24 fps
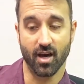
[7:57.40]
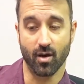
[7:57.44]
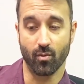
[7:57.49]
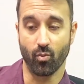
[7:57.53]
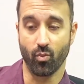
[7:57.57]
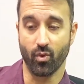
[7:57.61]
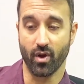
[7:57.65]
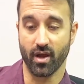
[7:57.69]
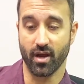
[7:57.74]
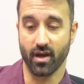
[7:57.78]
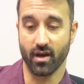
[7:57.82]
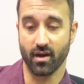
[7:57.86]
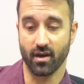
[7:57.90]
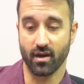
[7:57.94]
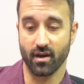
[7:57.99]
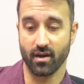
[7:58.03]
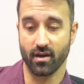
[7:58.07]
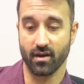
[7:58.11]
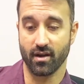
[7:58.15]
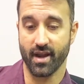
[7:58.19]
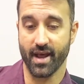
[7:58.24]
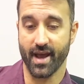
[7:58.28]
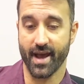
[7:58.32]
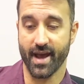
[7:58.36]
where
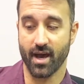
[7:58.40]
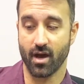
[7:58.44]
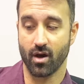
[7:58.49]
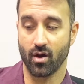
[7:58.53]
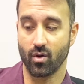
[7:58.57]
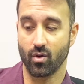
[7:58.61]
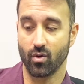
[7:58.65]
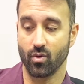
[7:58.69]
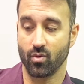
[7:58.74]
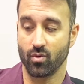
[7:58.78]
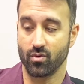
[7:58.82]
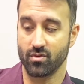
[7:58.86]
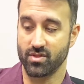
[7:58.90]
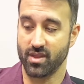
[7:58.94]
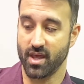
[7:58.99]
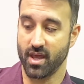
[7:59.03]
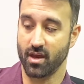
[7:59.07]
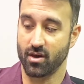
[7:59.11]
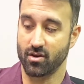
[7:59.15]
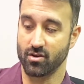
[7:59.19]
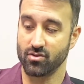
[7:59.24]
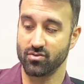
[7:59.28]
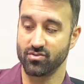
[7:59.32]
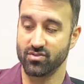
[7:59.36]
now they
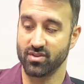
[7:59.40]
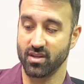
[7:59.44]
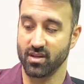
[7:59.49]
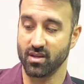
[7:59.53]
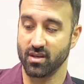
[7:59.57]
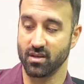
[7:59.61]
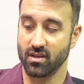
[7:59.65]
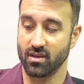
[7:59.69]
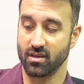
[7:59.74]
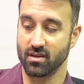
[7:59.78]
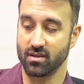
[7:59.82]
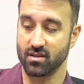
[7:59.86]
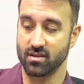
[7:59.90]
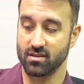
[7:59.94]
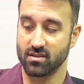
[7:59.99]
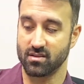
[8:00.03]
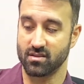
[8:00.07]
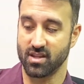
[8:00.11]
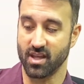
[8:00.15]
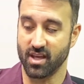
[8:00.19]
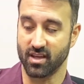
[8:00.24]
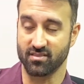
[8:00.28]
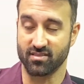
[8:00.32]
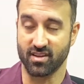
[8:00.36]
are using
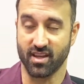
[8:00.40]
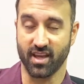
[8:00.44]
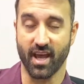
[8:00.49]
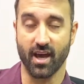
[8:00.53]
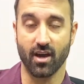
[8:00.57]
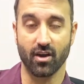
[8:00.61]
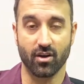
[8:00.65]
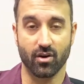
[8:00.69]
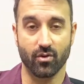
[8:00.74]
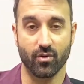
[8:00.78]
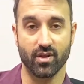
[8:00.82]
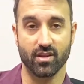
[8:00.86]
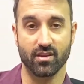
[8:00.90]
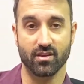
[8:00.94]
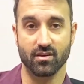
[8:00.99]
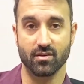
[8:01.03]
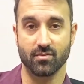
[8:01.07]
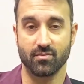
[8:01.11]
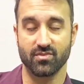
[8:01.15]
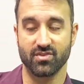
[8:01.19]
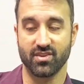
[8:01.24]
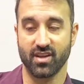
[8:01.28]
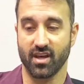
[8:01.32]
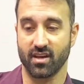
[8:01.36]
things like
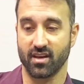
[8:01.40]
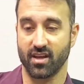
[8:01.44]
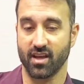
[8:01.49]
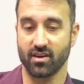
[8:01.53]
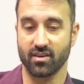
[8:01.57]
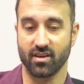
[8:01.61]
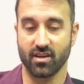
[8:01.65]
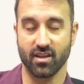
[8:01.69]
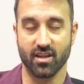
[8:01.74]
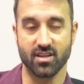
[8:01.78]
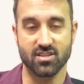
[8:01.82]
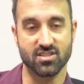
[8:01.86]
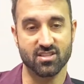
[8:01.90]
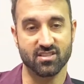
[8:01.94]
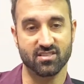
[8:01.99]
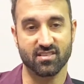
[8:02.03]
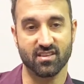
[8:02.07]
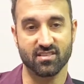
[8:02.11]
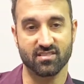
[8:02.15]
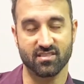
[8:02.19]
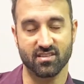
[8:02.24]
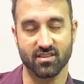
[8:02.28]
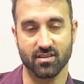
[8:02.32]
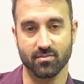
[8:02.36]
algorithms and calculation
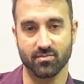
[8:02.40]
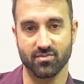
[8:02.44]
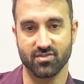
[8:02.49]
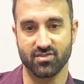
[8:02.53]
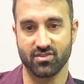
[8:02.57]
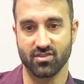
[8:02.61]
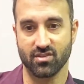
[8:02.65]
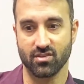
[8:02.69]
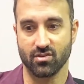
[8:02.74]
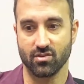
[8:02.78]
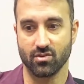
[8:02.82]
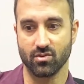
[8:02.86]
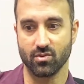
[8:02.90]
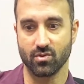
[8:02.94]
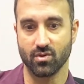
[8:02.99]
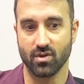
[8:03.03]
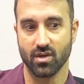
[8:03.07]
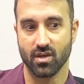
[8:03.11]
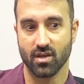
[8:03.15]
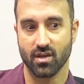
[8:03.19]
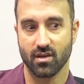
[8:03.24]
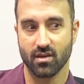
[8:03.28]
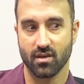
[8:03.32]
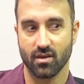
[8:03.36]
systems to
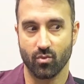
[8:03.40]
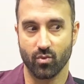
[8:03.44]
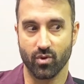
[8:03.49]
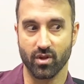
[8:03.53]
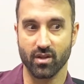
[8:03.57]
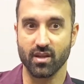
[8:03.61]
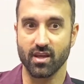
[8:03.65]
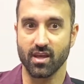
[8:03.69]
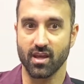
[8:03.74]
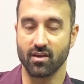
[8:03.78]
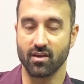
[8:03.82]
really